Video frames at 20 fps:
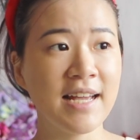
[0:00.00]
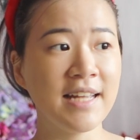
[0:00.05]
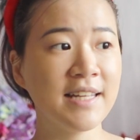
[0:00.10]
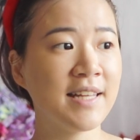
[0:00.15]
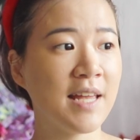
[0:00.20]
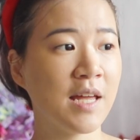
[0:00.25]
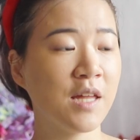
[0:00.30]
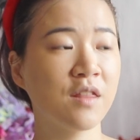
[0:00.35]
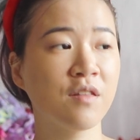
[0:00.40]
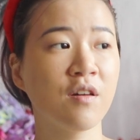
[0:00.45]
it
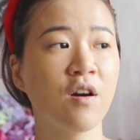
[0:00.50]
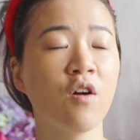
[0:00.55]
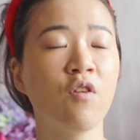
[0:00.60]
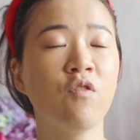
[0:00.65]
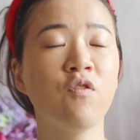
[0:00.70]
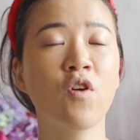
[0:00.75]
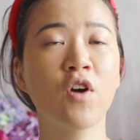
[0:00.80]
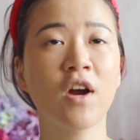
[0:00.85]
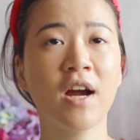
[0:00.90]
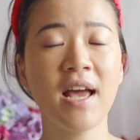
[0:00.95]
takes
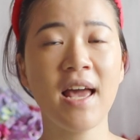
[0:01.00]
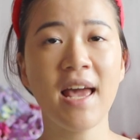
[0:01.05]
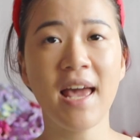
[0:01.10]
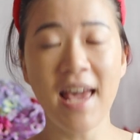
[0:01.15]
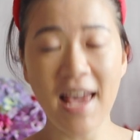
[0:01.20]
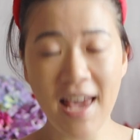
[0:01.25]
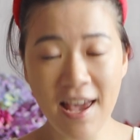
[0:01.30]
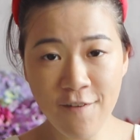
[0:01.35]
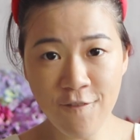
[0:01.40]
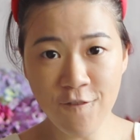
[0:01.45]

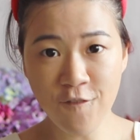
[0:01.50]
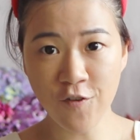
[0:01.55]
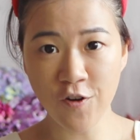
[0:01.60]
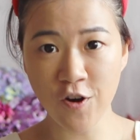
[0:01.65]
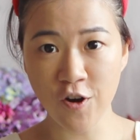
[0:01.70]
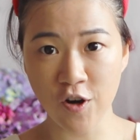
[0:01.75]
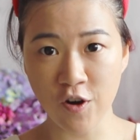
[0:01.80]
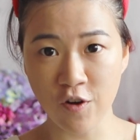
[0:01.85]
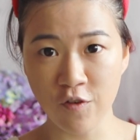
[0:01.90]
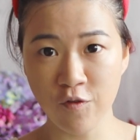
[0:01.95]

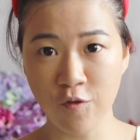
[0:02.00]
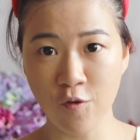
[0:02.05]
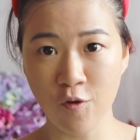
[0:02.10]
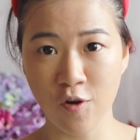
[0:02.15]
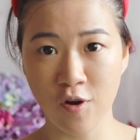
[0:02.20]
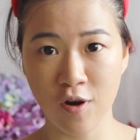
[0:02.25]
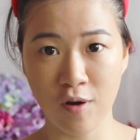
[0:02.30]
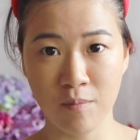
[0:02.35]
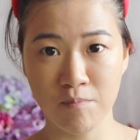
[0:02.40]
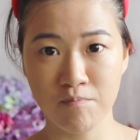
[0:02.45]
forever
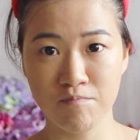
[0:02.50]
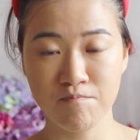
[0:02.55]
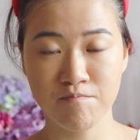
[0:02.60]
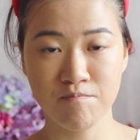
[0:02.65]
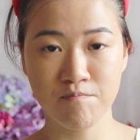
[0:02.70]
for